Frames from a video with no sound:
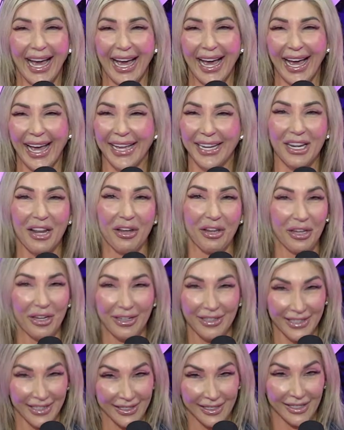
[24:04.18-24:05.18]
No, you
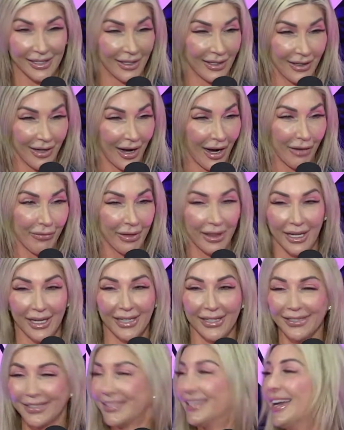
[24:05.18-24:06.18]
don't need a stunt cock with
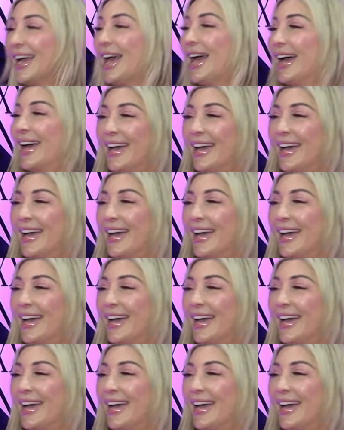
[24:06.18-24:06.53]
this.